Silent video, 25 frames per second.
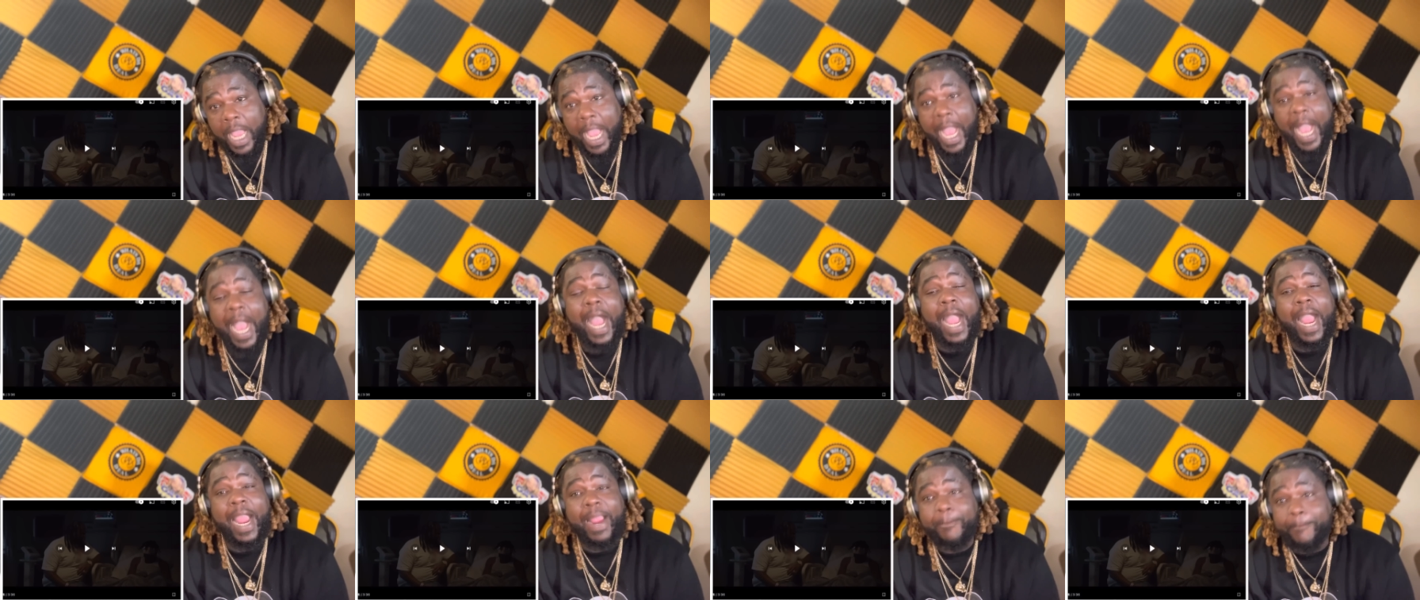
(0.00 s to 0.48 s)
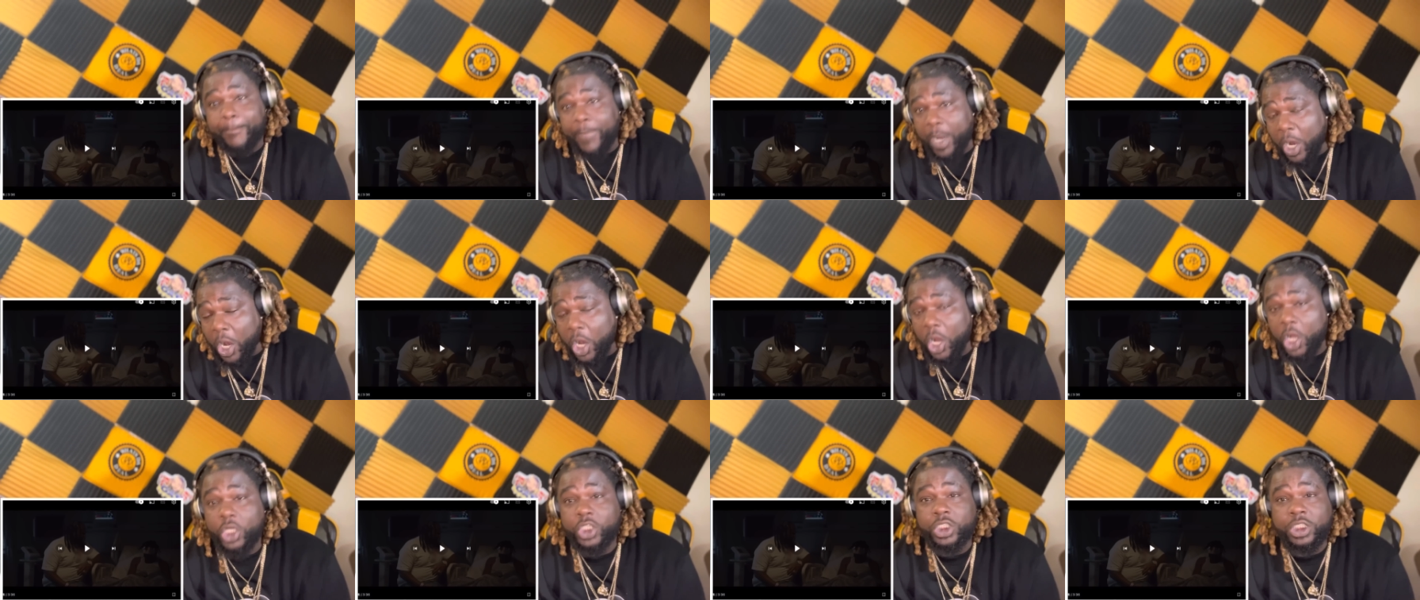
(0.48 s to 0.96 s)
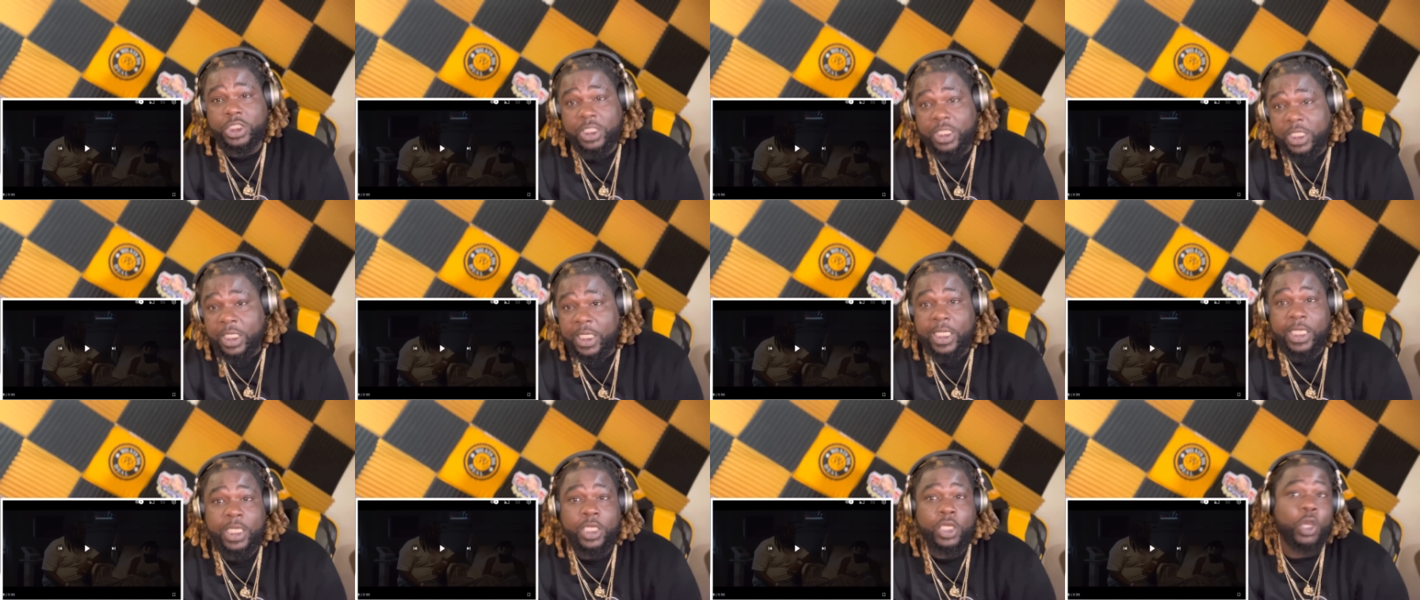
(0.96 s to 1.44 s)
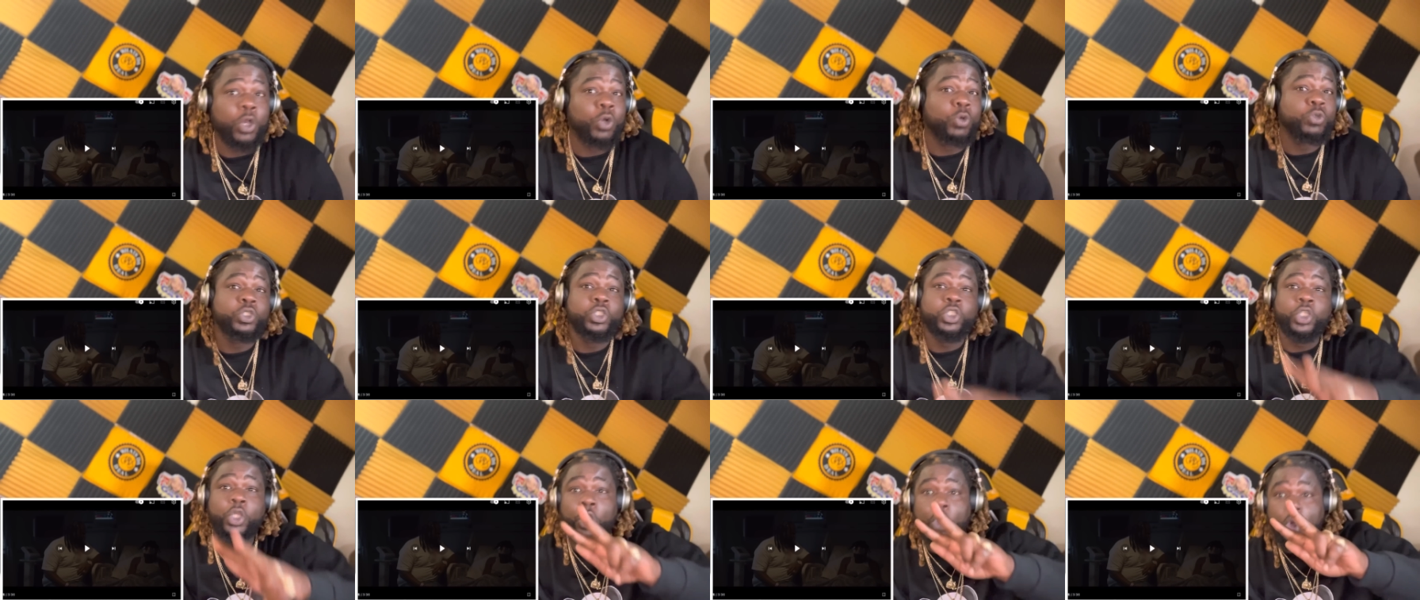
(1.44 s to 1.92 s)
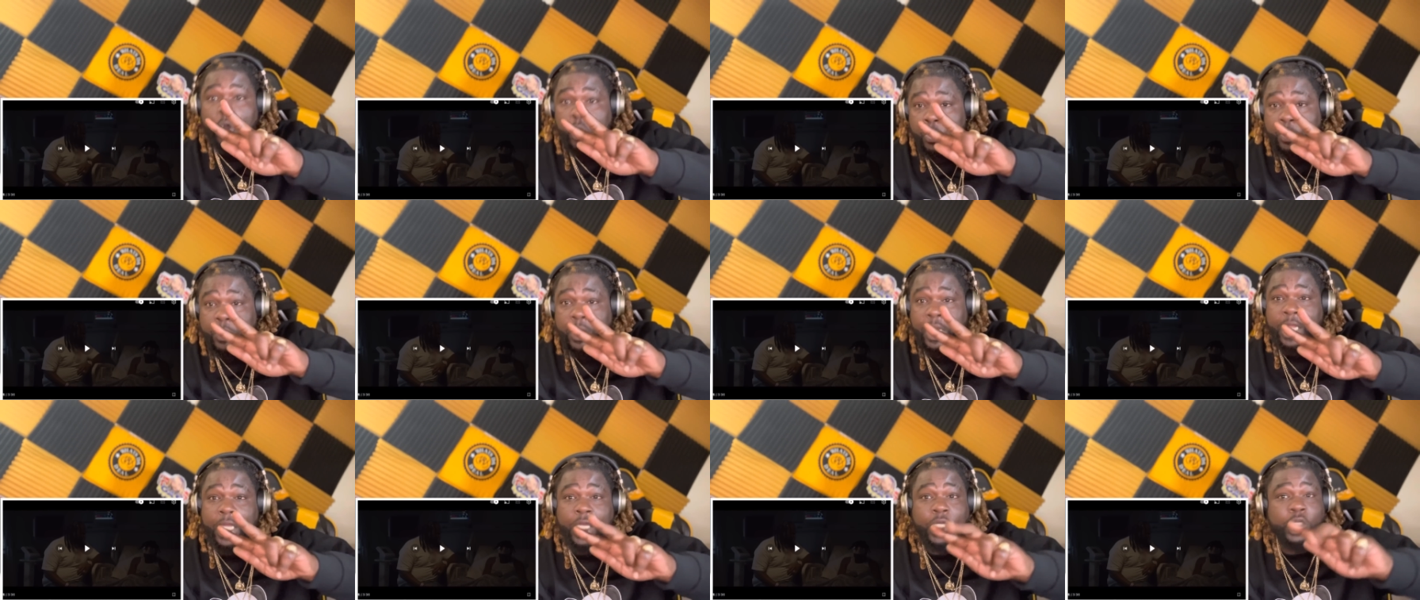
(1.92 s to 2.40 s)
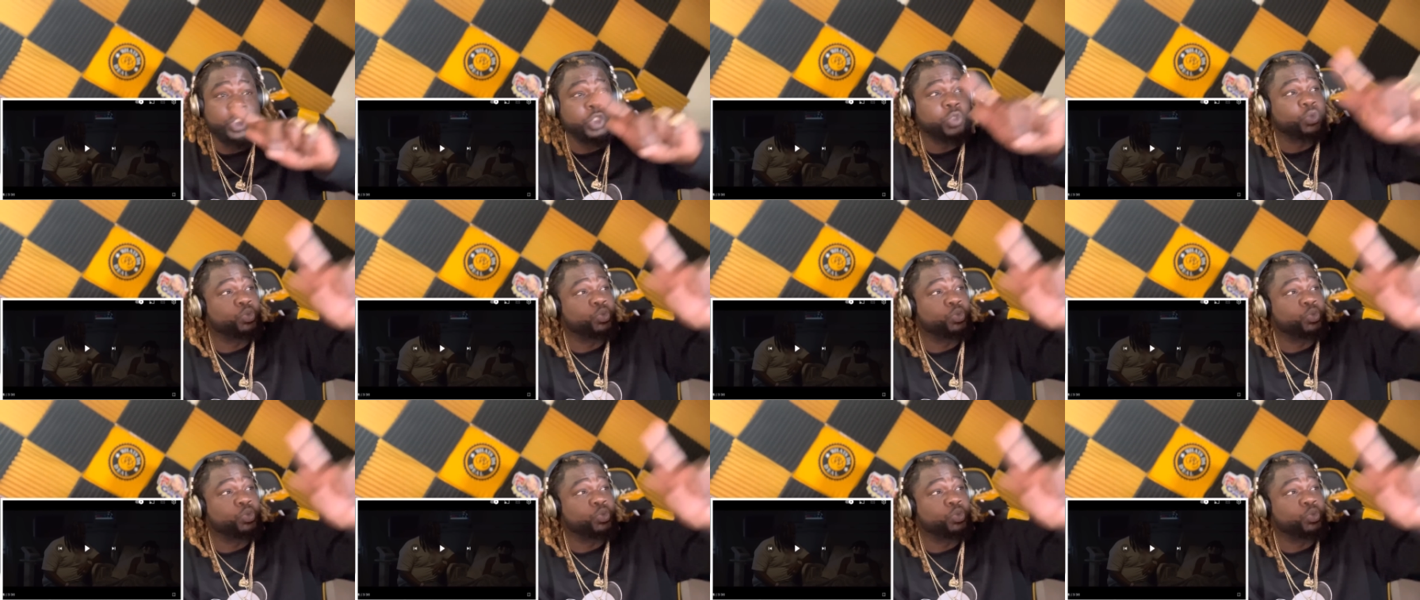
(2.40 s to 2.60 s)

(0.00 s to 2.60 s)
I personally know two niggas.